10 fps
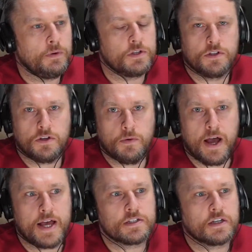to the
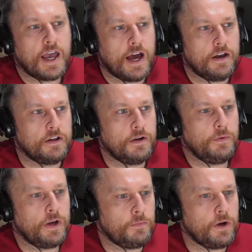US and Canada,
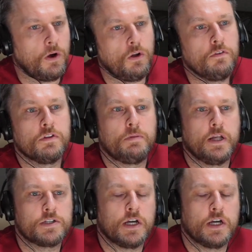went all over the place